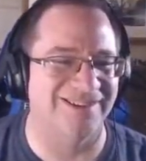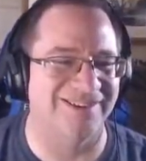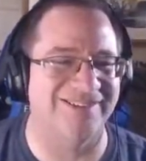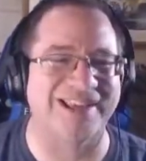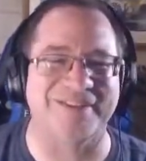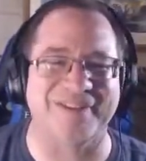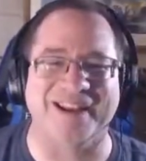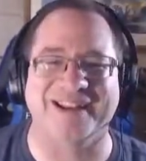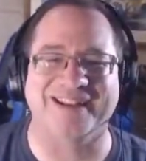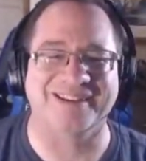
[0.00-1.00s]
Wait a
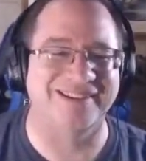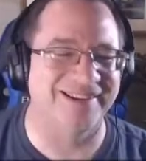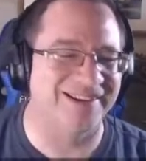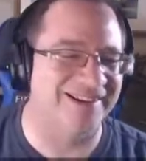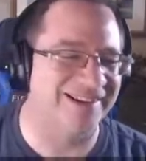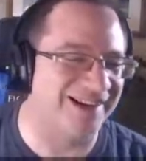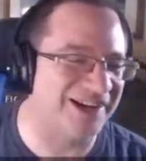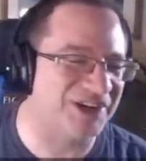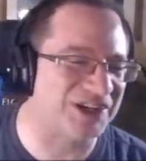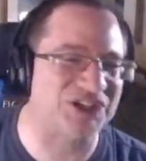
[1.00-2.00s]
minute.
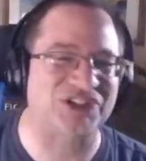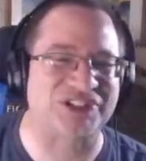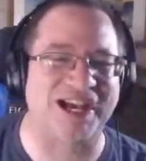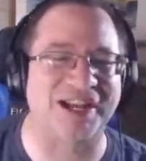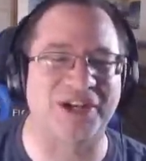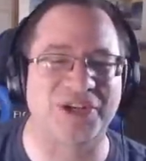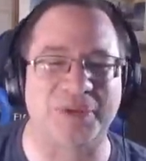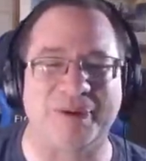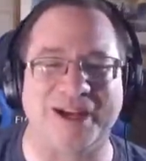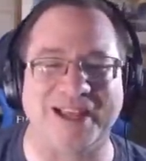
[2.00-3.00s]
I could have just got a
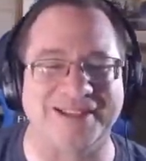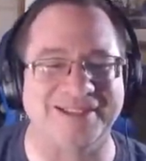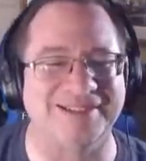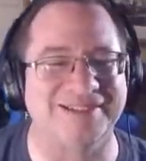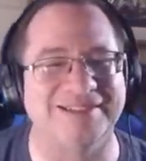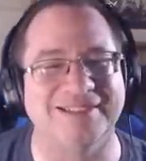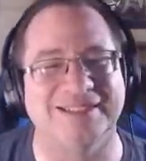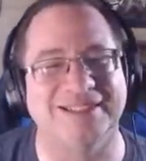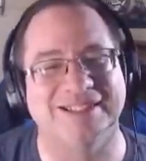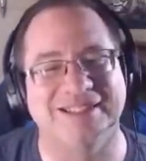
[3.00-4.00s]
cook pot.
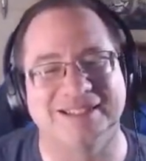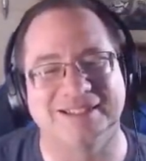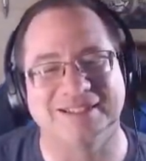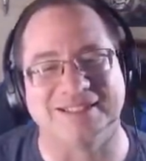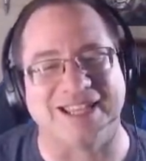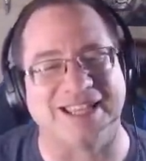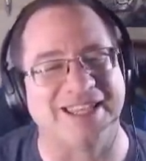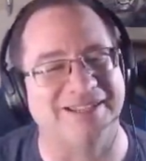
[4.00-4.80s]
Dang it.